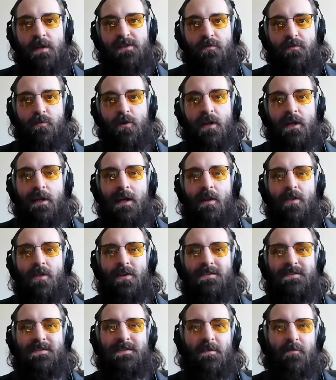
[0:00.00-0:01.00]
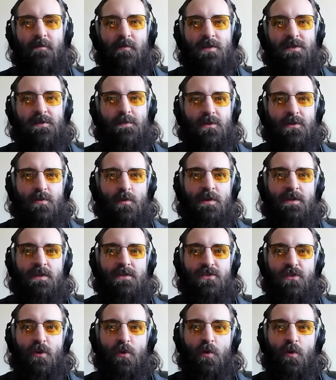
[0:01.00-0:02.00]
has a free account. The difference between the
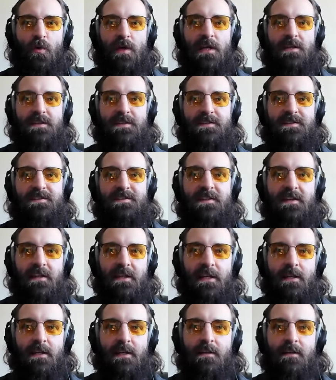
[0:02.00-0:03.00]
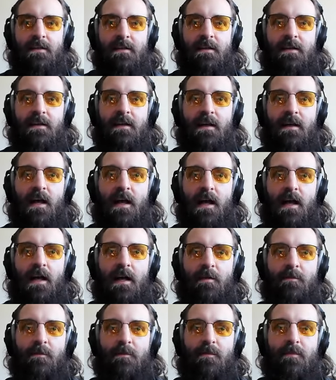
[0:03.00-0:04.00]
two is silly.
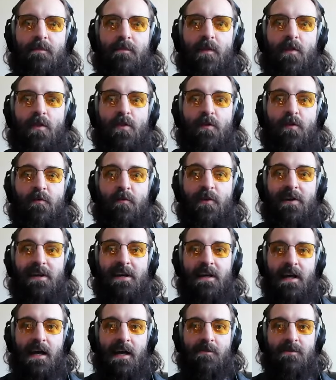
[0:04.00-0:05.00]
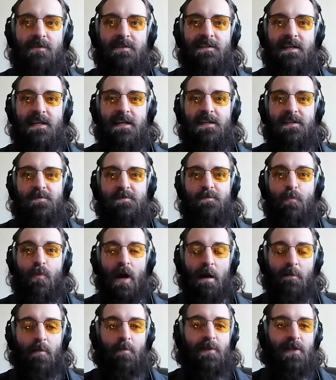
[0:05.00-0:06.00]
The free account is
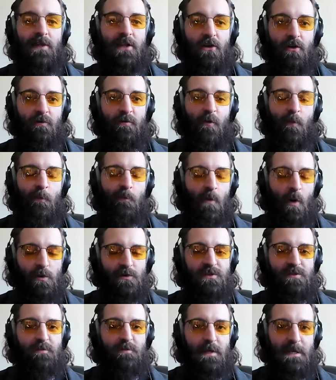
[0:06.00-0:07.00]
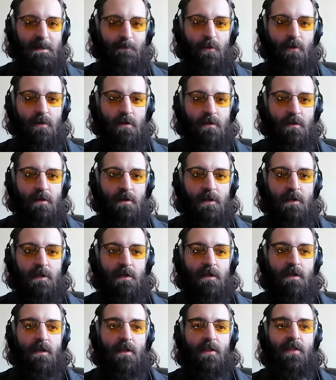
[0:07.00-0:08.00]
probably good for most people.
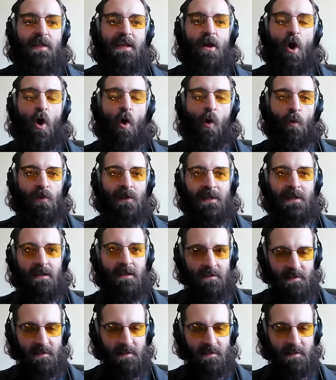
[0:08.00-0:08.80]
The only